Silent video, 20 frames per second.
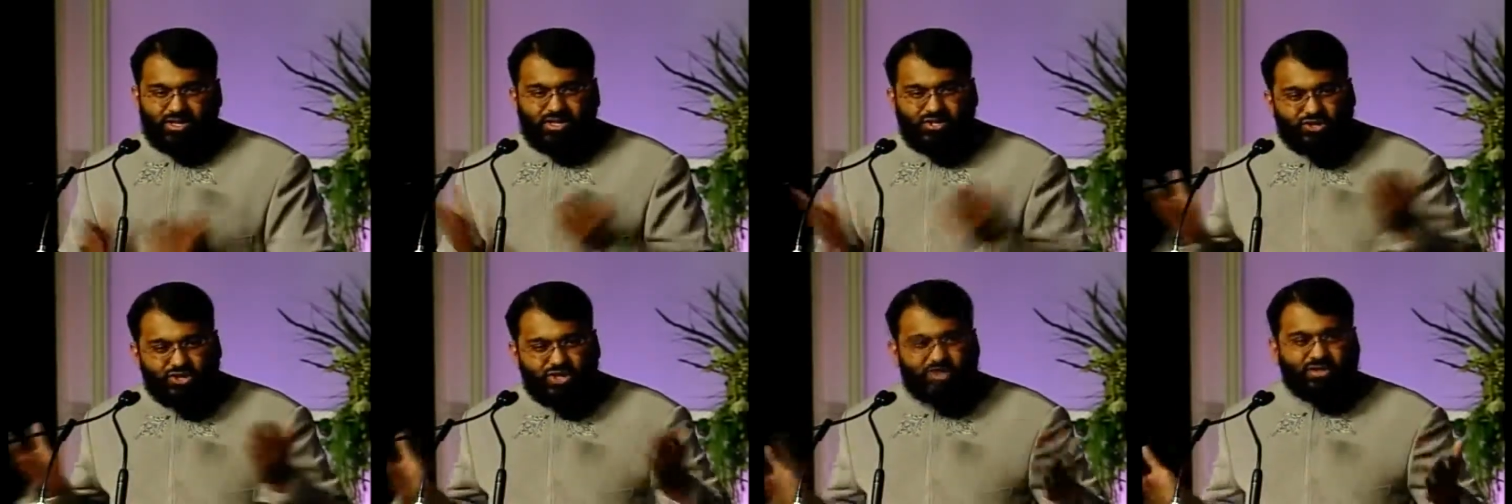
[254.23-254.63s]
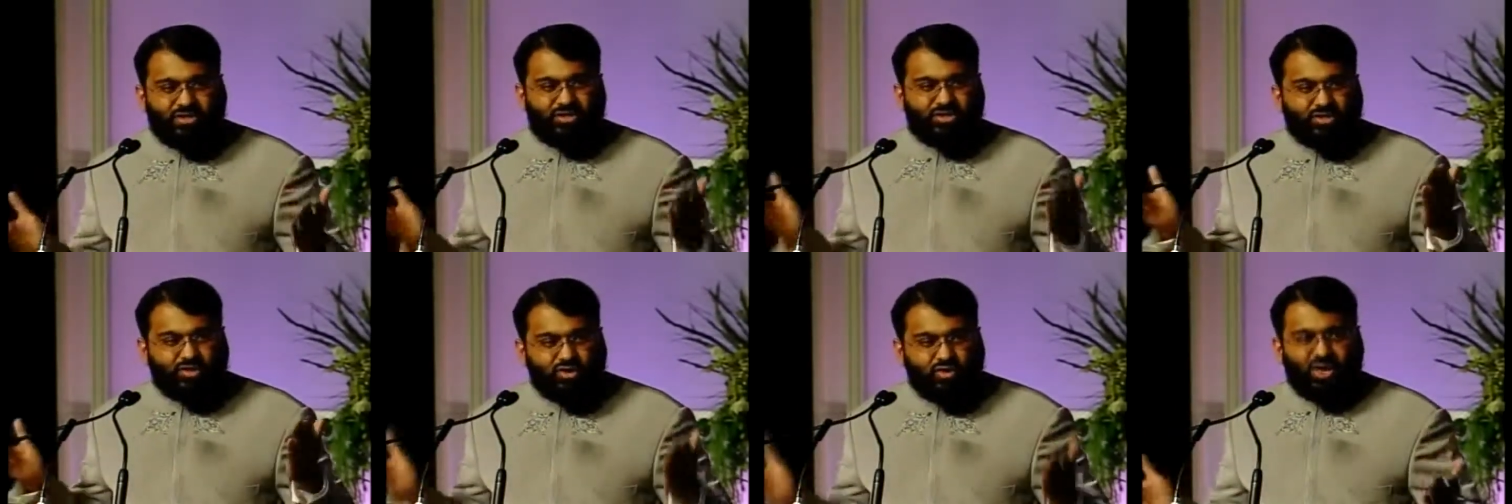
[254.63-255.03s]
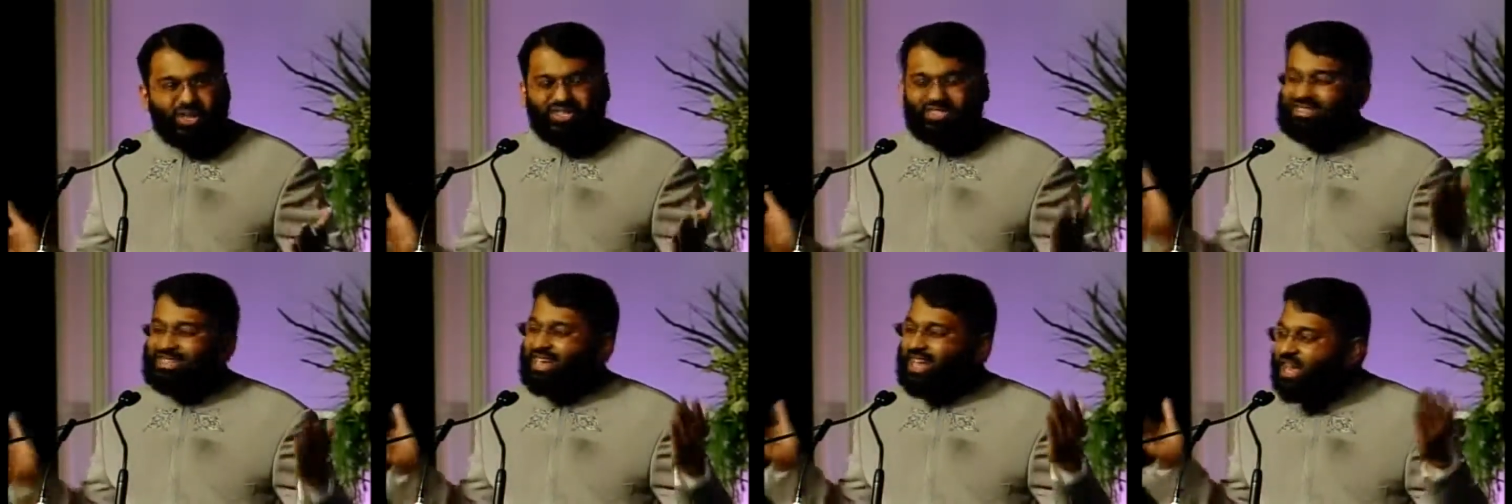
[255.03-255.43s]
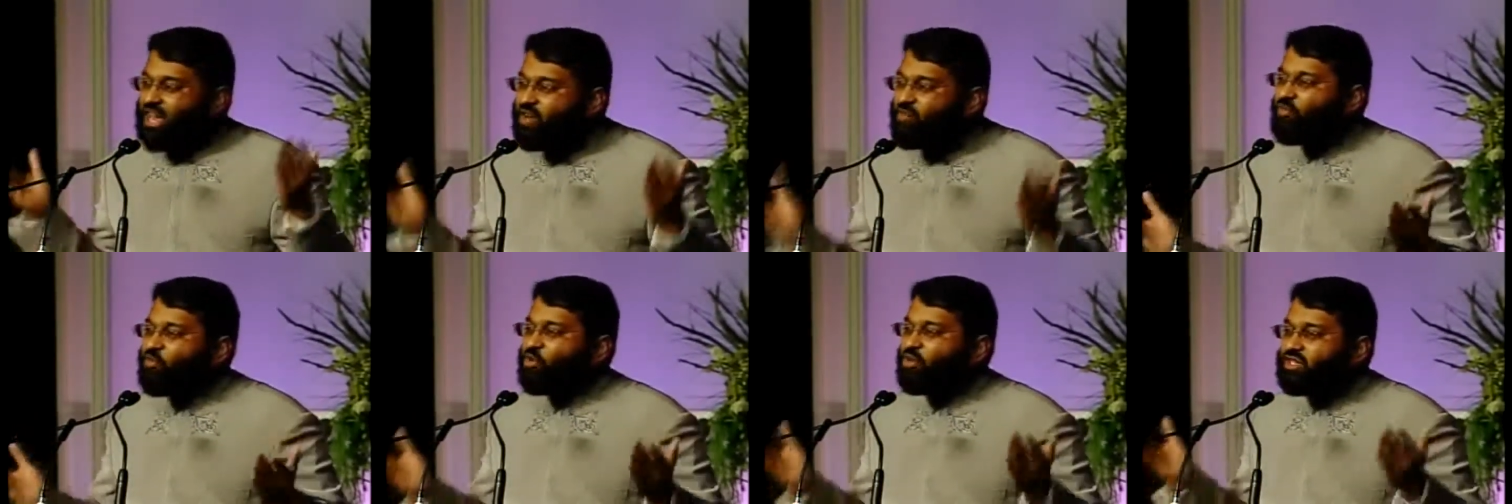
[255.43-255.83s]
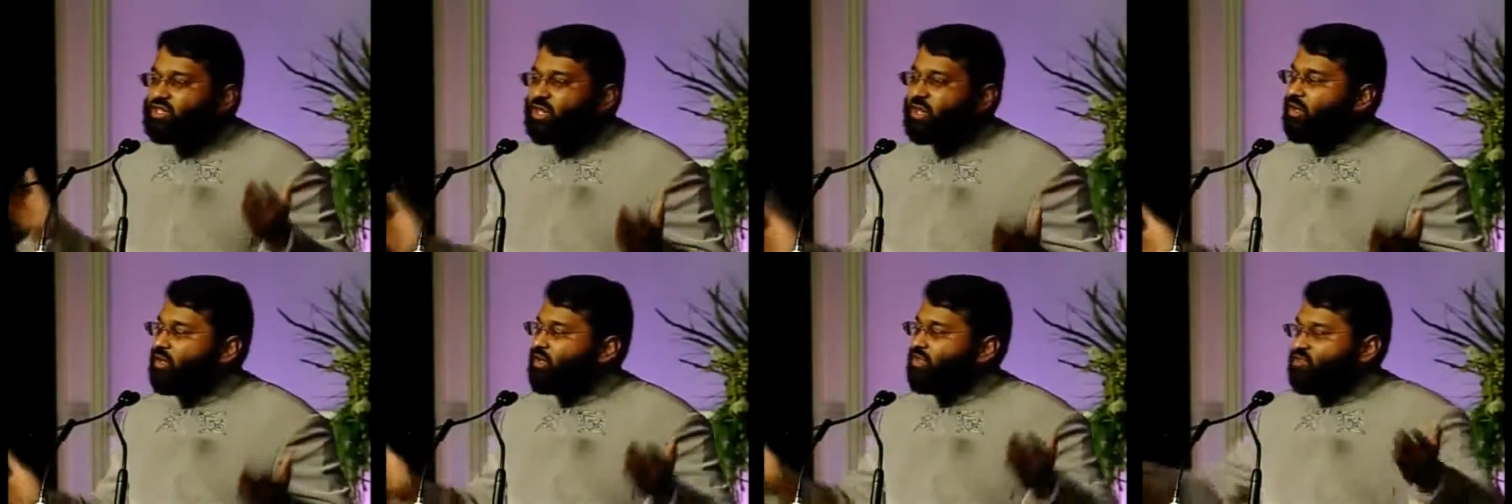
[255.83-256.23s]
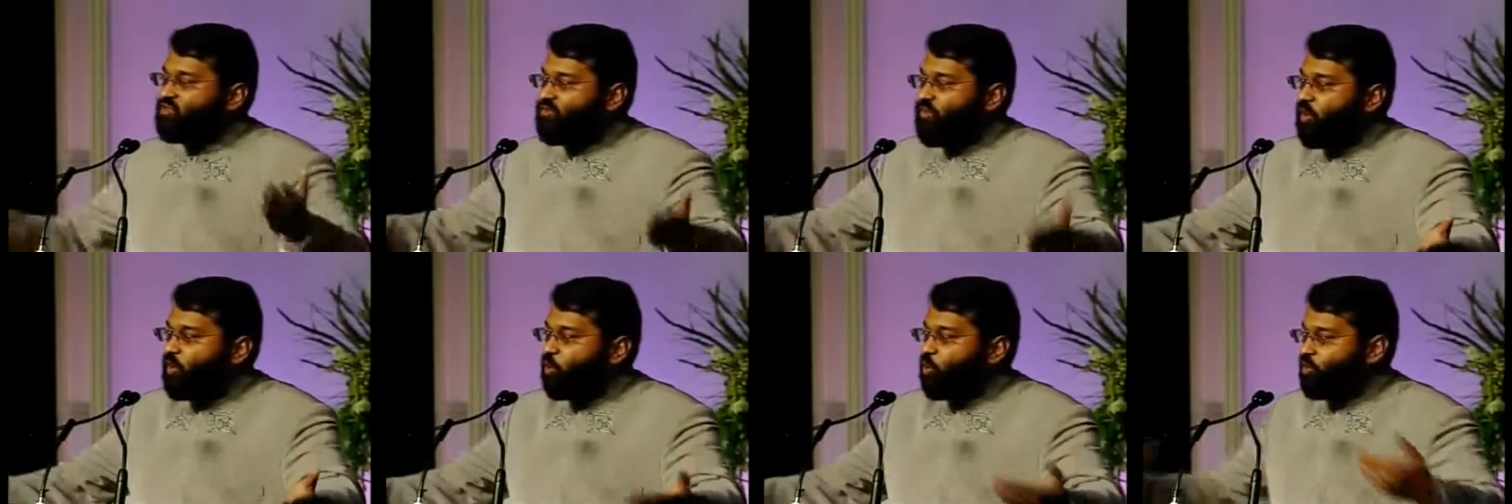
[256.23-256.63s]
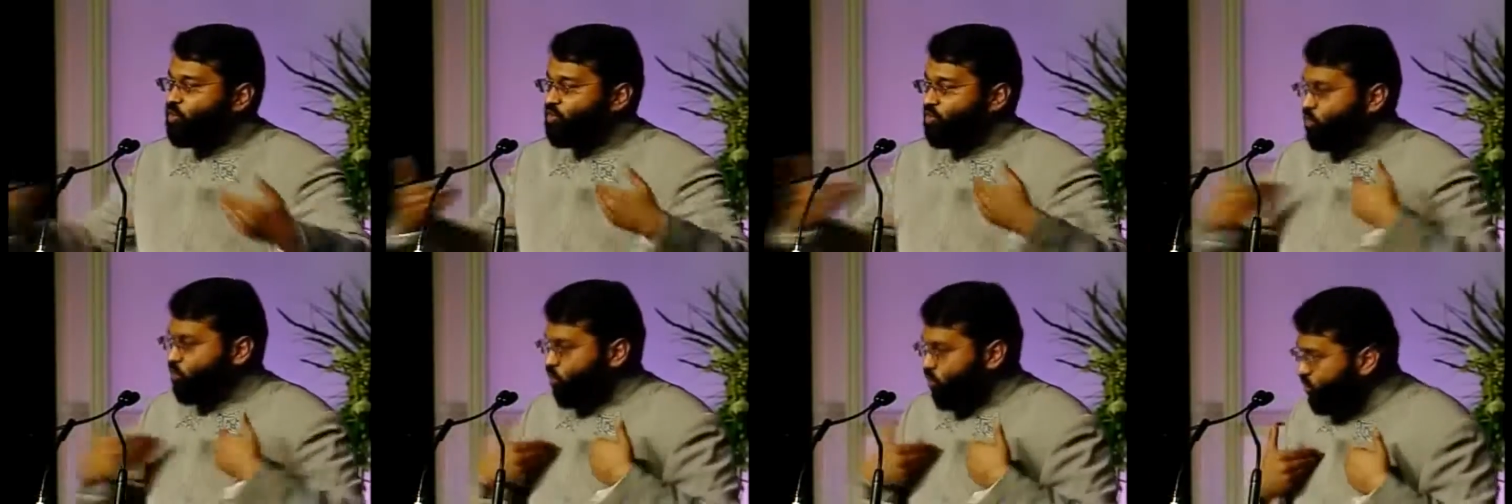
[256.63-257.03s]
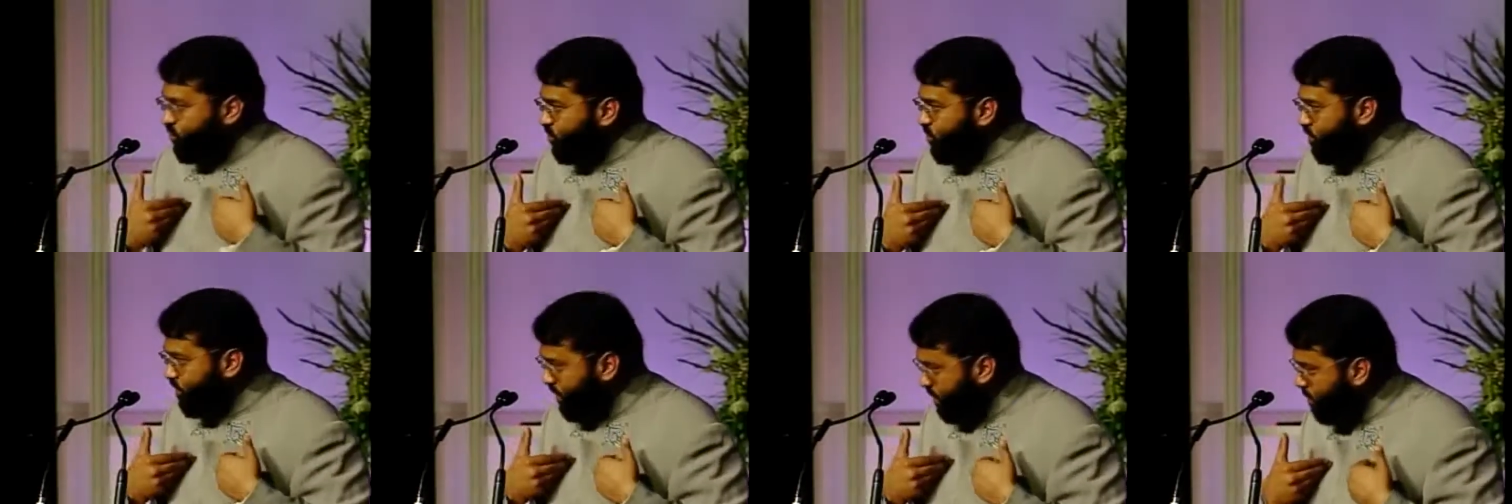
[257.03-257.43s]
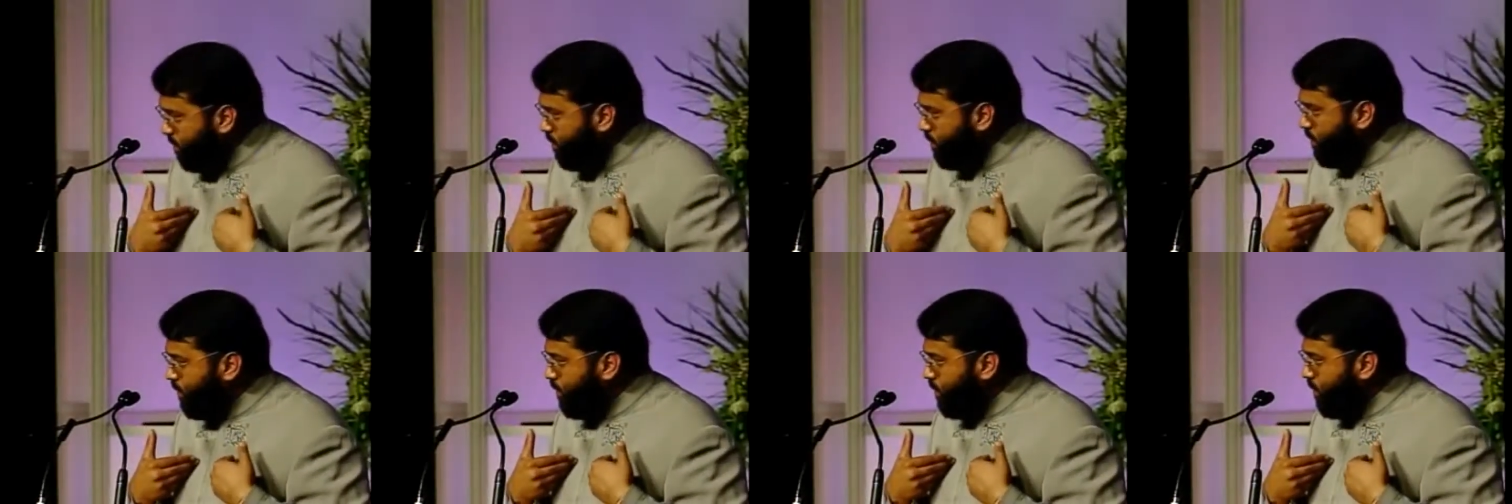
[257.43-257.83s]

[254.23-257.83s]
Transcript: Did Jesus Christ ever tell His followers to worship Him?